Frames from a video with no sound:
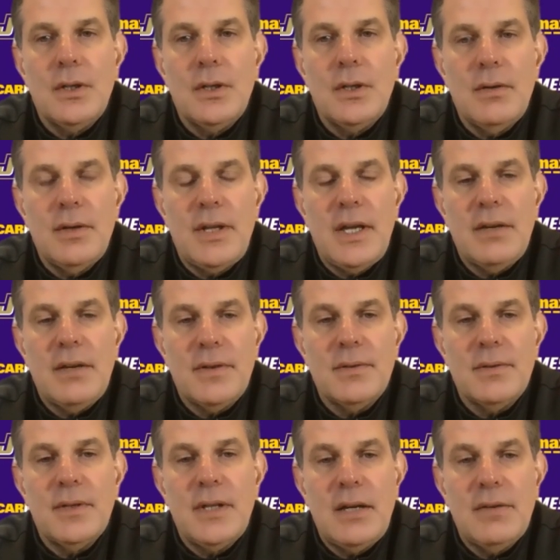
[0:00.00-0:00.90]

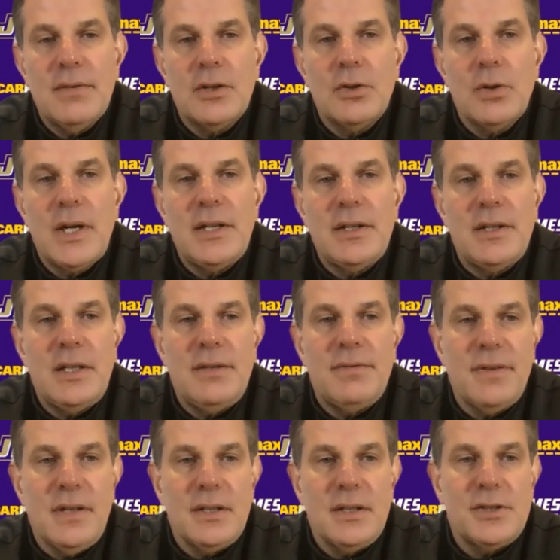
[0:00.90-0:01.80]
They have a great
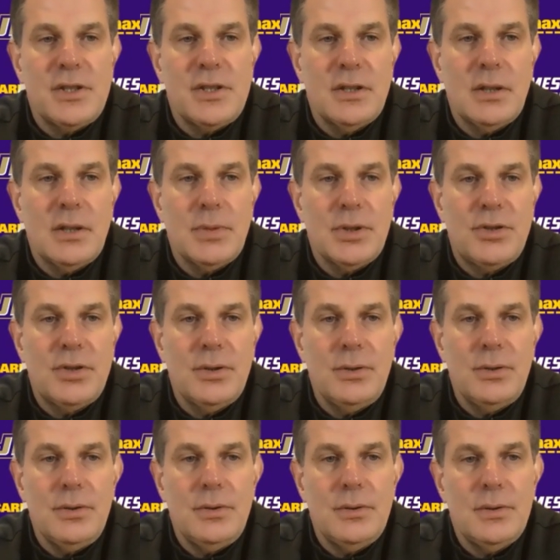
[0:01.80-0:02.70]
defense. They're number
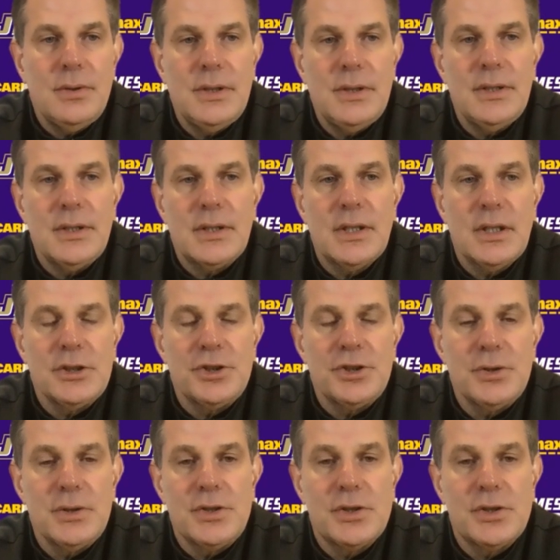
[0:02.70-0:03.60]
two in the
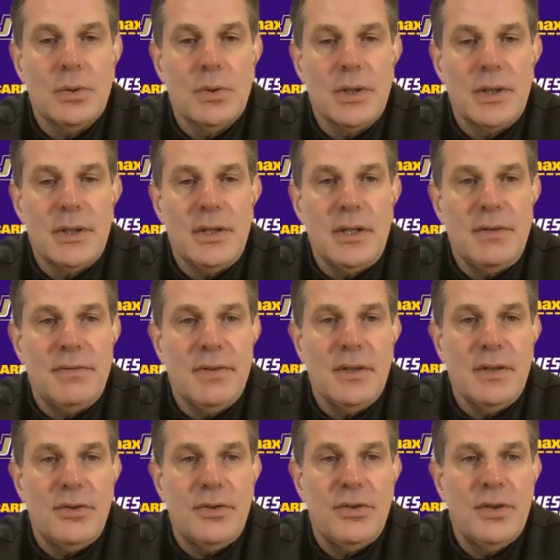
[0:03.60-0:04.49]
country in scoring
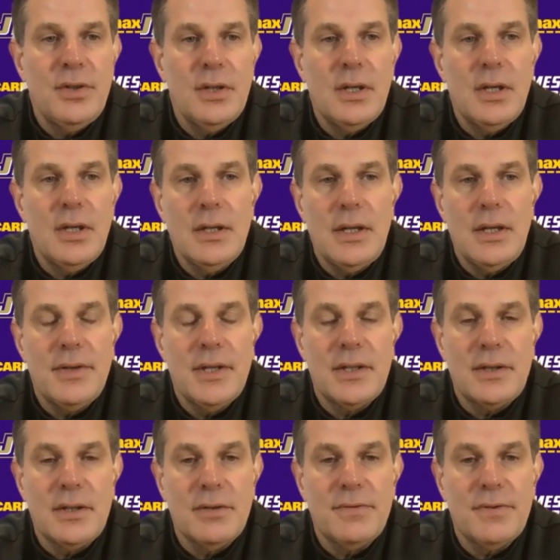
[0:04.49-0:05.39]
defense. I think
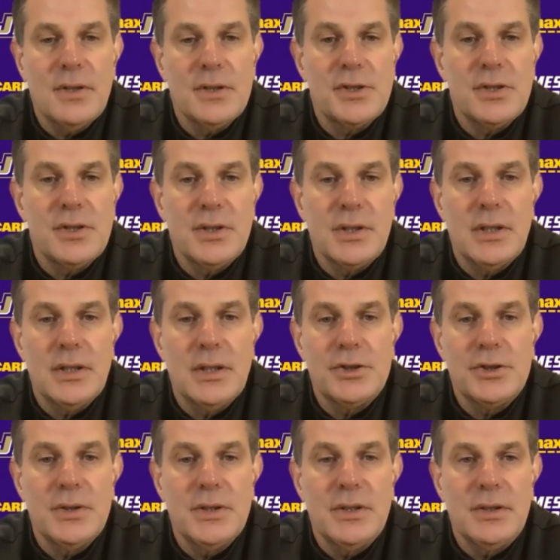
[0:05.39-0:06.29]
they're first in the
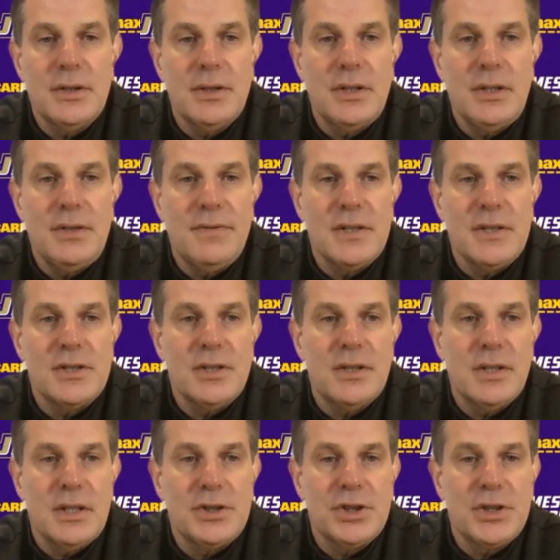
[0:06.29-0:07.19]
country in defensive
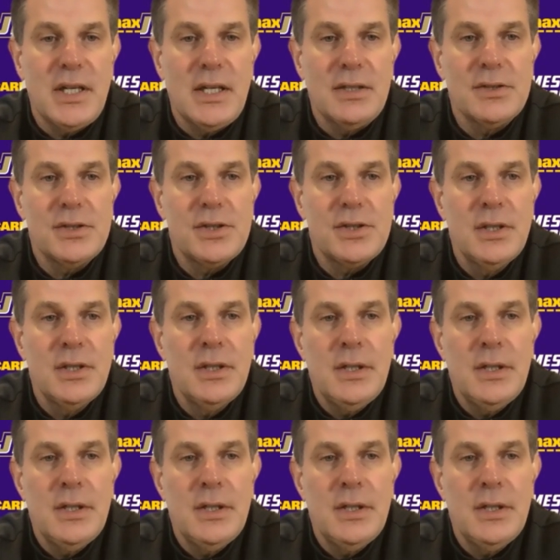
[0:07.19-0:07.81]
touchdowns.